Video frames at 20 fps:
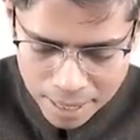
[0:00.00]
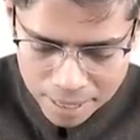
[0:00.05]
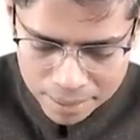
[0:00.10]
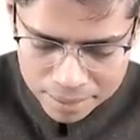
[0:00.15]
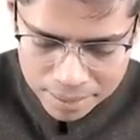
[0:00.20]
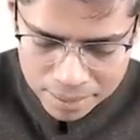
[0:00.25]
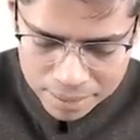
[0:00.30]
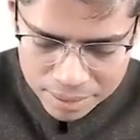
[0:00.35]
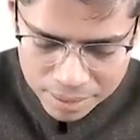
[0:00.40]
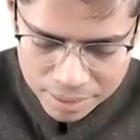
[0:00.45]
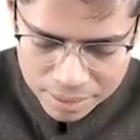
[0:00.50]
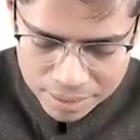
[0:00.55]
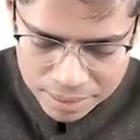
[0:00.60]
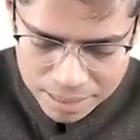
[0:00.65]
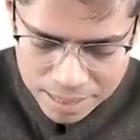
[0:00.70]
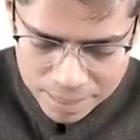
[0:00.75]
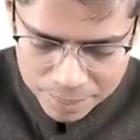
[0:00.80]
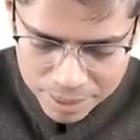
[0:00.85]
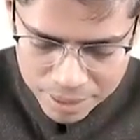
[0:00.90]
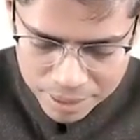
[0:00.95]
and this is
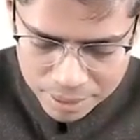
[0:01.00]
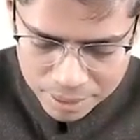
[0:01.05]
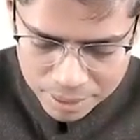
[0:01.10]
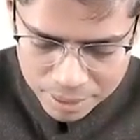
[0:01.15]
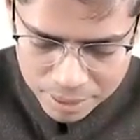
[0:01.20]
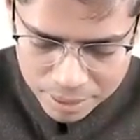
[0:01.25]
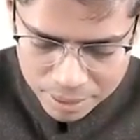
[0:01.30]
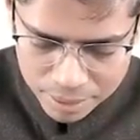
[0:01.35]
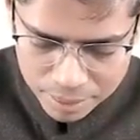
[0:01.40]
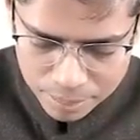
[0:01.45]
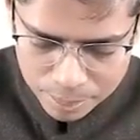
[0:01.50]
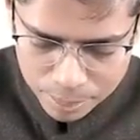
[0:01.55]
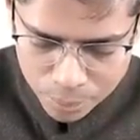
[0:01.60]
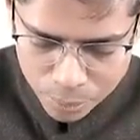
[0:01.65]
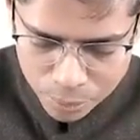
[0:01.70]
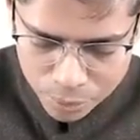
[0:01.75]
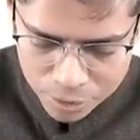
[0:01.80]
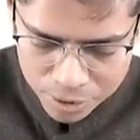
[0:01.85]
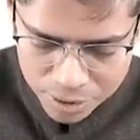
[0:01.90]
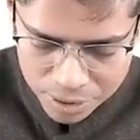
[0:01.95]
left
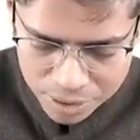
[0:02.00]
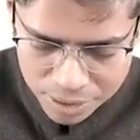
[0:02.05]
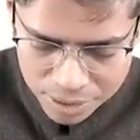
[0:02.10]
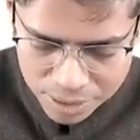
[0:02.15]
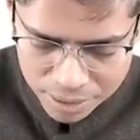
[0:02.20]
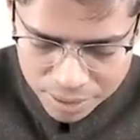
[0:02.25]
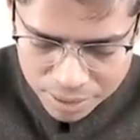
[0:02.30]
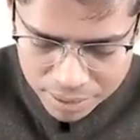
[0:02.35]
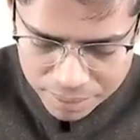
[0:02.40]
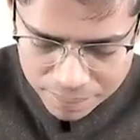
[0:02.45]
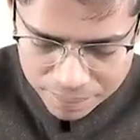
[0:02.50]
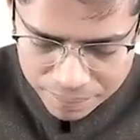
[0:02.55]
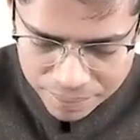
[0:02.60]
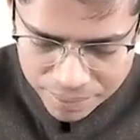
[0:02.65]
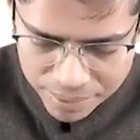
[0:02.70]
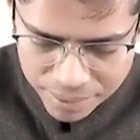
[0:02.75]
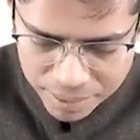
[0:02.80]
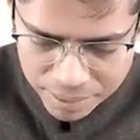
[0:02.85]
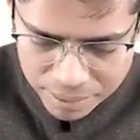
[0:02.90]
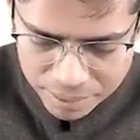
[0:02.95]
posterior
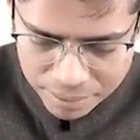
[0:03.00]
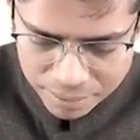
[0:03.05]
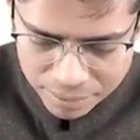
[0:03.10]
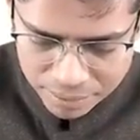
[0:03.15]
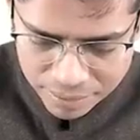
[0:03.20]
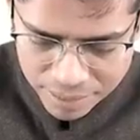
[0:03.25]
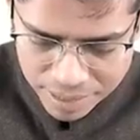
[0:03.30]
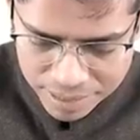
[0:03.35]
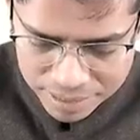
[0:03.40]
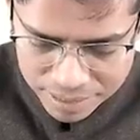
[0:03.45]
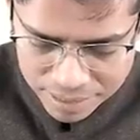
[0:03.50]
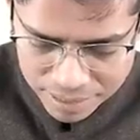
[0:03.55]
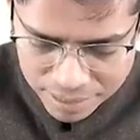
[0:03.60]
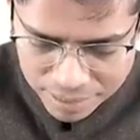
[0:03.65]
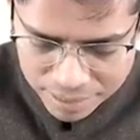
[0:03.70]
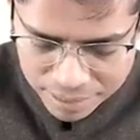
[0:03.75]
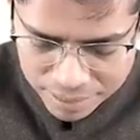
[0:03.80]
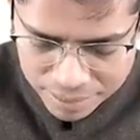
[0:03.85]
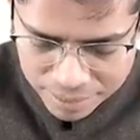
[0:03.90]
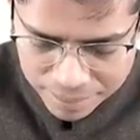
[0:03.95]

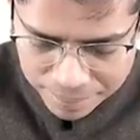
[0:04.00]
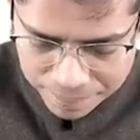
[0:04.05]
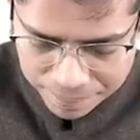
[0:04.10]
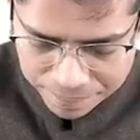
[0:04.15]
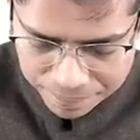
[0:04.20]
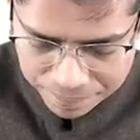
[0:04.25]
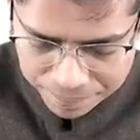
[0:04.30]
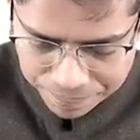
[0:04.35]
fascicles,